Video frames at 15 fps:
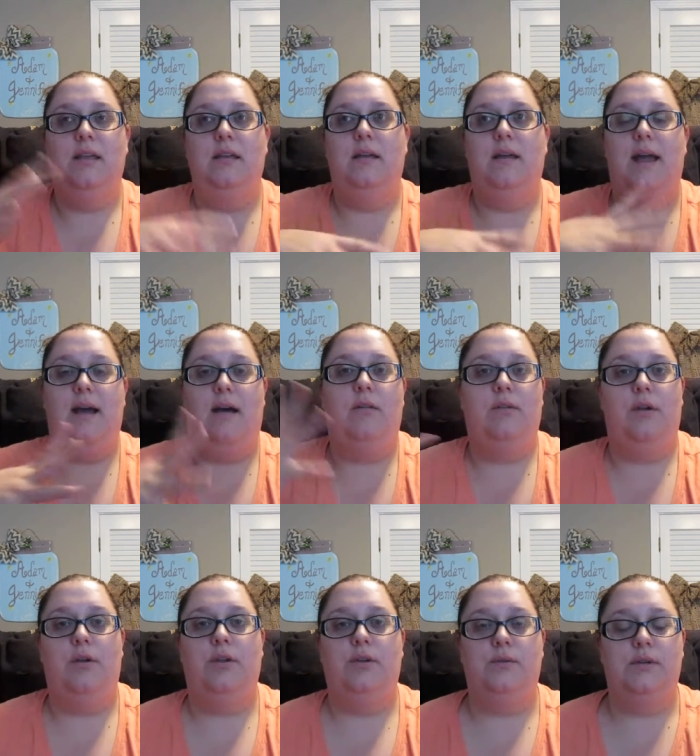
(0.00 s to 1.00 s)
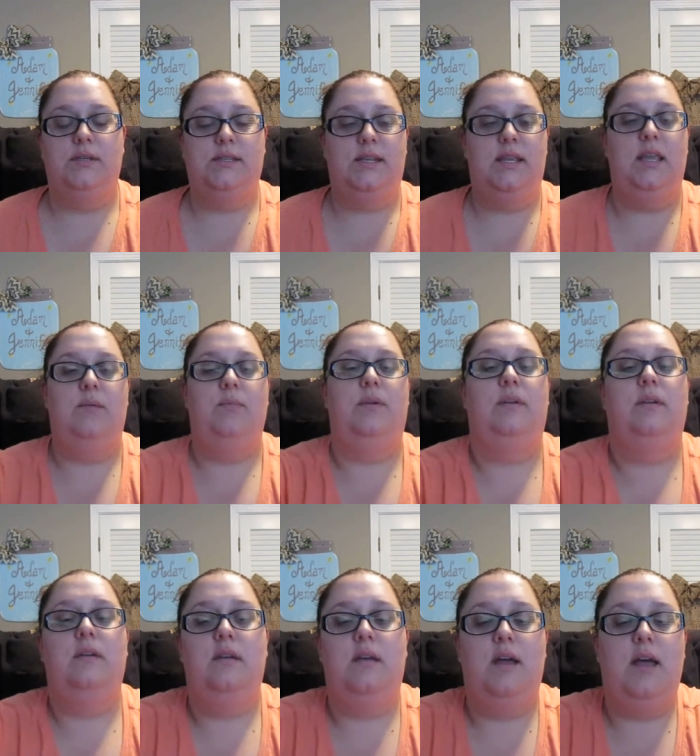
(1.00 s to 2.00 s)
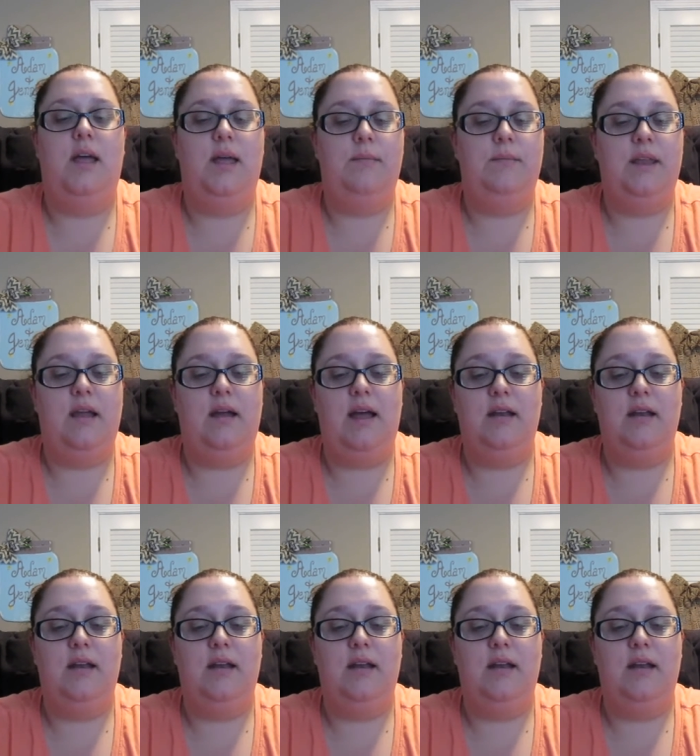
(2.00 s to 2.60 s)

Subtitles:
how long you're asleep. Now